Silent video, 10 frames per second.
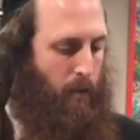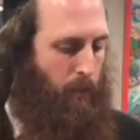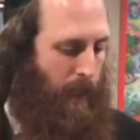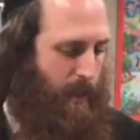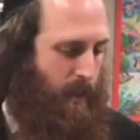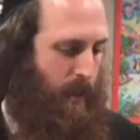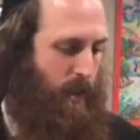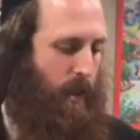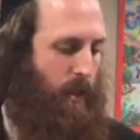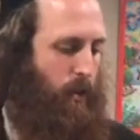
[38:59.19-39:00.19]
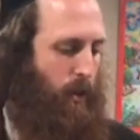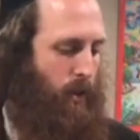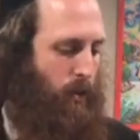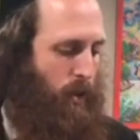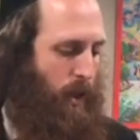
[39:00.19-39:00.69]
Blessings that you
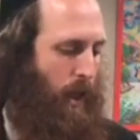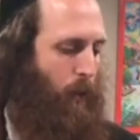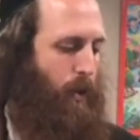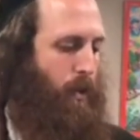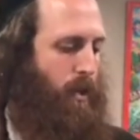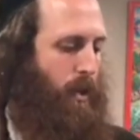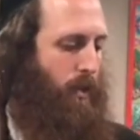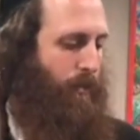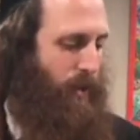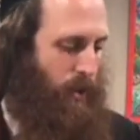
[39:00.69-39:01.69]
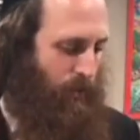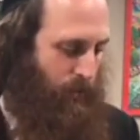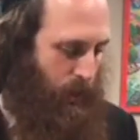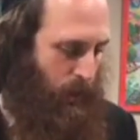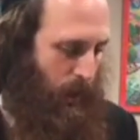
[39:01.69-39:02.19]
need to say when you see the face of
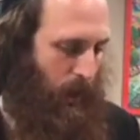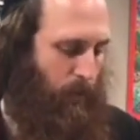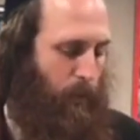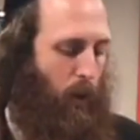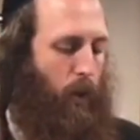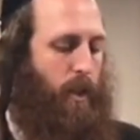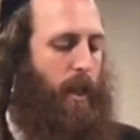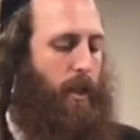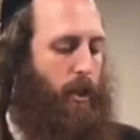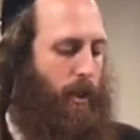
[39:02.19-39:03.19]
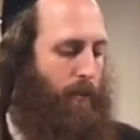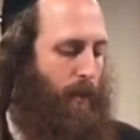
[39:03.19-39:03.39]
Mashiach. Baruch Ata Hashem